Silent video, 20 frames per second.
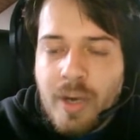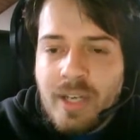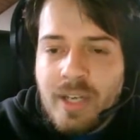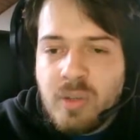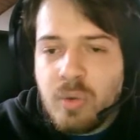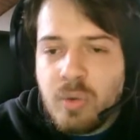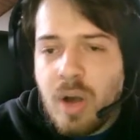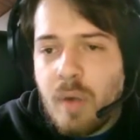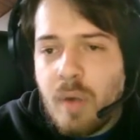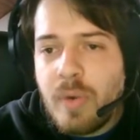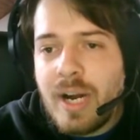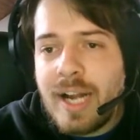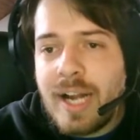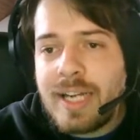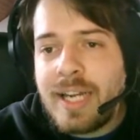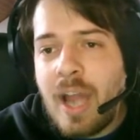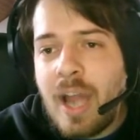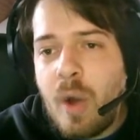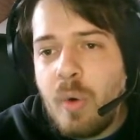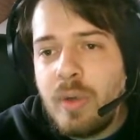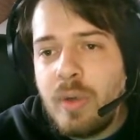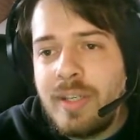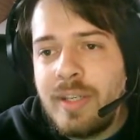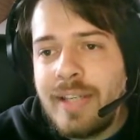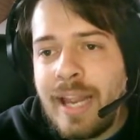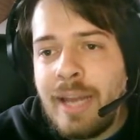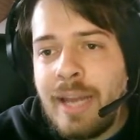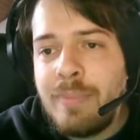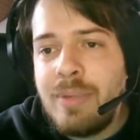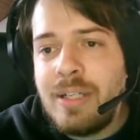into our account
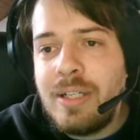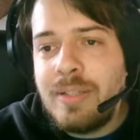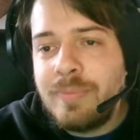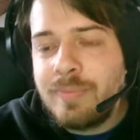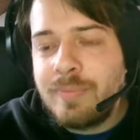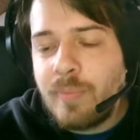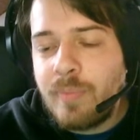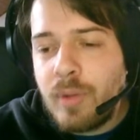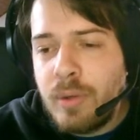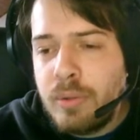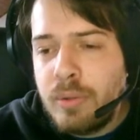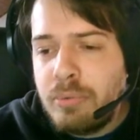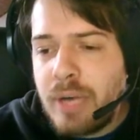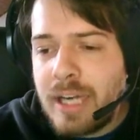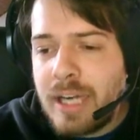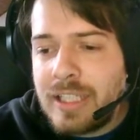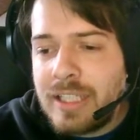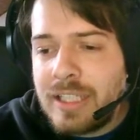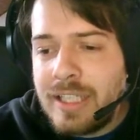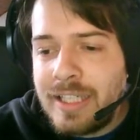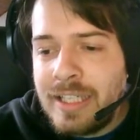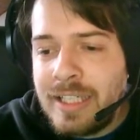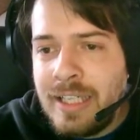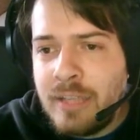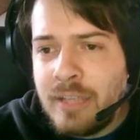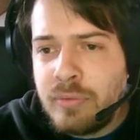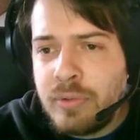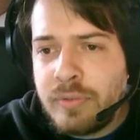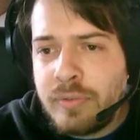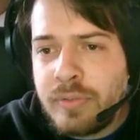table, we right
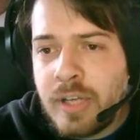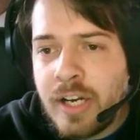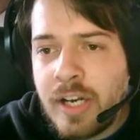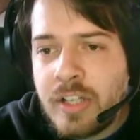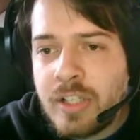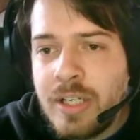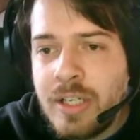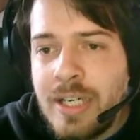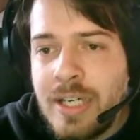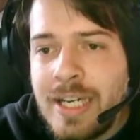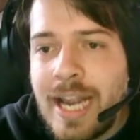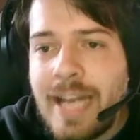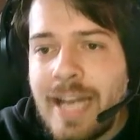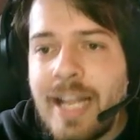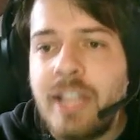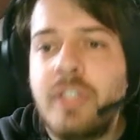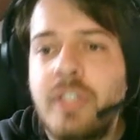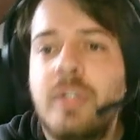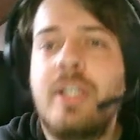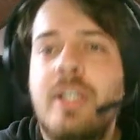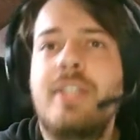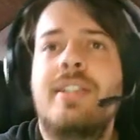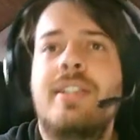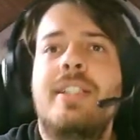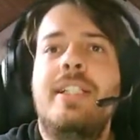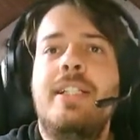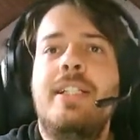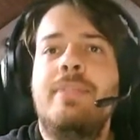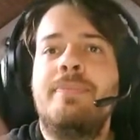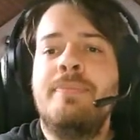click refresh, and as you can
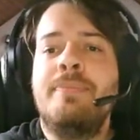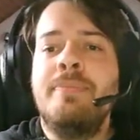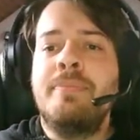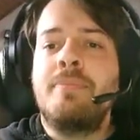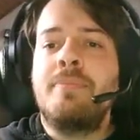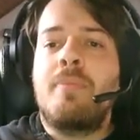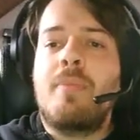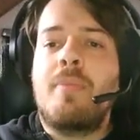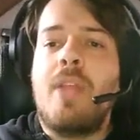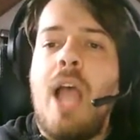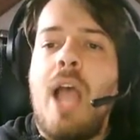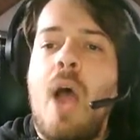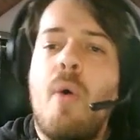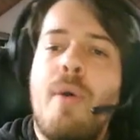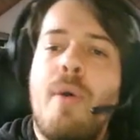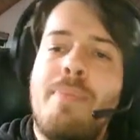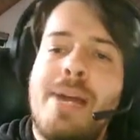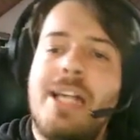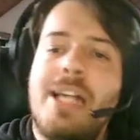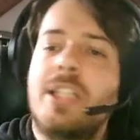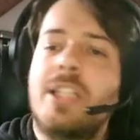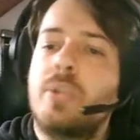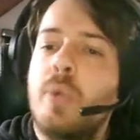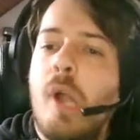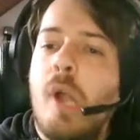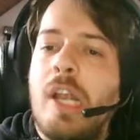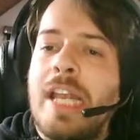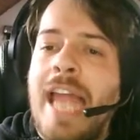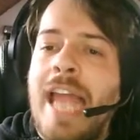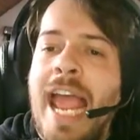see, our
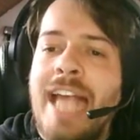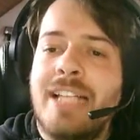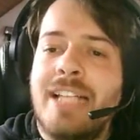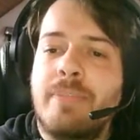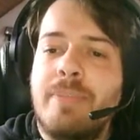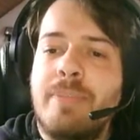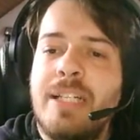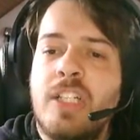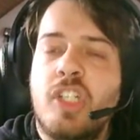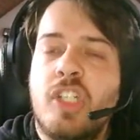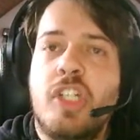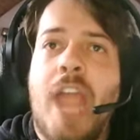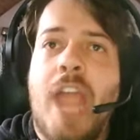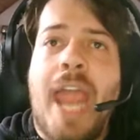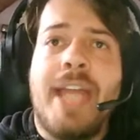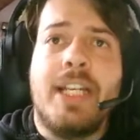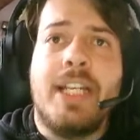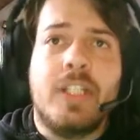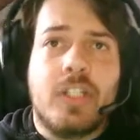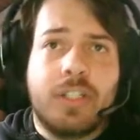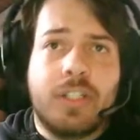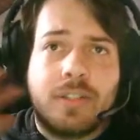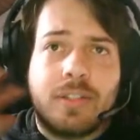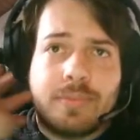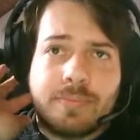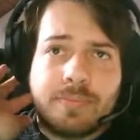password has been changed.